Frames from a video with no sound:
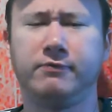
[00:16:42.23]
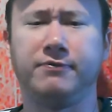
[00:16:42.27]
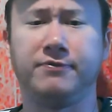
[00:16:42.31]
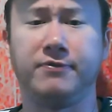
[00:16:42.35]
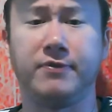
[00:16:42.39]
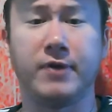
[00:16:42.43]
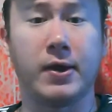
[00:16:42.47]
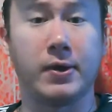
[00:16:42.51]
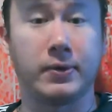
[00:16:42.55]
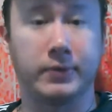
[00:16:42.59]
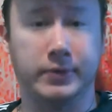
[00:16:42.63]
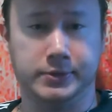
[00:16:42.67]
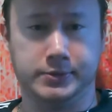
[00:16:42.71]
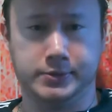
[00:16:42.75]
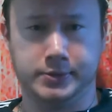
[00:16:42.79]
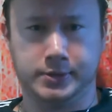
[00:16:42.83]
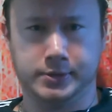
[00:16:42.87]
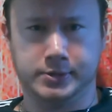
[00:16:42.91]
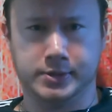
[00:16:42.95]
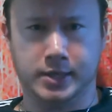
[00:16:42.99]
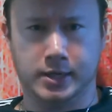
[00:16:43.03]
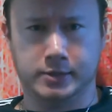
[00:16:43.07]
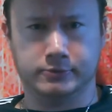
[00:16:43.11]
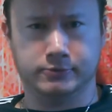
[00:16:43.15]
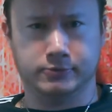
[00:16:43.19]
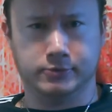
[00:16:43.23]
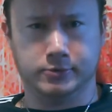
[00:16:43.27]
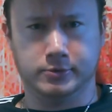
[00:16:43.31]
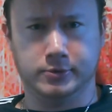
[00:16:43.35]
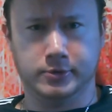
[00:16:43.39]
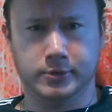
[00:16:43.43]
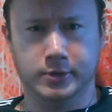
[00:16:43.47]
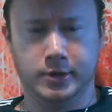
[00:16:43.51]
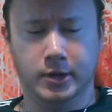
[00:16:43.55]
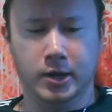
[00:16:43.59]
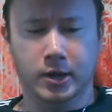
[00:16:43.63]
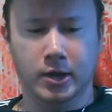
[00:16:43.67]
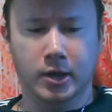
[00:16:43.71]
Very successful.
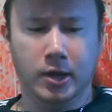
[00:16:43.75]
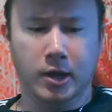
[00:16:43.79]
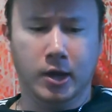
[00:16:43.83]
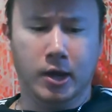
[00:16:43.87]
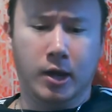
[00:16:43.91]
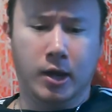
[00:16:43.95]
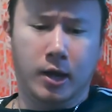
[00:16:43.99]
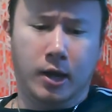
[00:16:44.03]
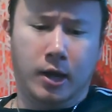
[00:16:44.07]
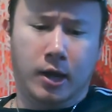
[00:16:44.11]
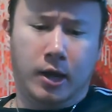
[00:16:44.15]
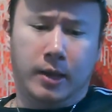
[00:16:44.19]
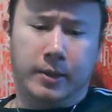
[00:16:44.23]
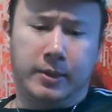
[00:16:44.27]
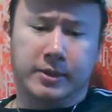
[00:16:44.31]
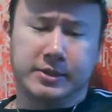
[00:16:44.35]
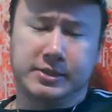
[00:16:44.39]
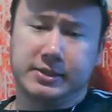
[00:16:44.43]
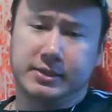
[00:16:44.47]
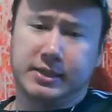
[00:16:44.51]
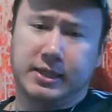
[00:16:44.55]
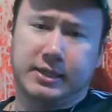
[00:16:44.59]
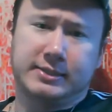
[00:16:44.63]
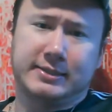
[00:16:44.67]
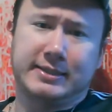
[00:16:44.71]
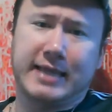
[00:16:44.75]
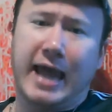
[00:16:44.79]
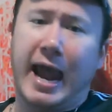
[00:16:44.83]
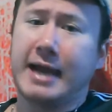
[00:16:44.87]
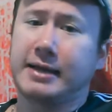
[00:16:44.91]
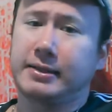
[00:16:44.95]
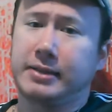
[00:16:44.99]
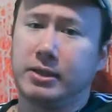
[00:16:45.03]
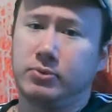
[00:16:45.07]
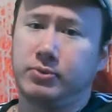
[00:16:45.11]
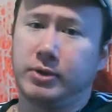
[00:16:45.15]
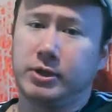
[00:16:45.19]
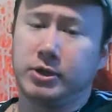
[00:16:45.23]
This is
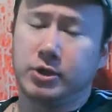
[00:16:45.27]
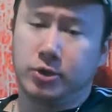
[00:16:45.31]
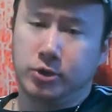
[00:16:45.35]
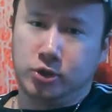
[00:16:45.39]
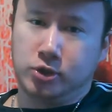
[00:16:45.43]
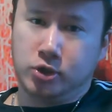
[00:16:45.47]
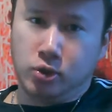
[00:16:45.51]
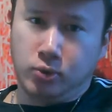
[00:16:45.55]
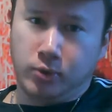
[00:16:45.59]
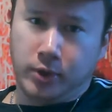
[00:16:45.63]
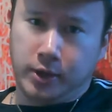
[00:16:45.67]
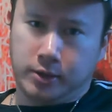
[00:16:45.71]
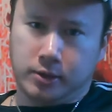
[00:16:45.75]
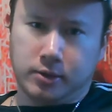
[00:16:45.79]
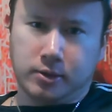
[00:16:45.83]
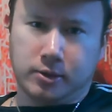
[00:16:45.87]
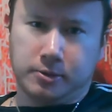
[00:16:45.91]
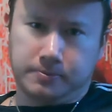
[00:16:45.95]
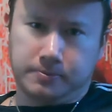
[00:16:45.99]
exactly what you're doing.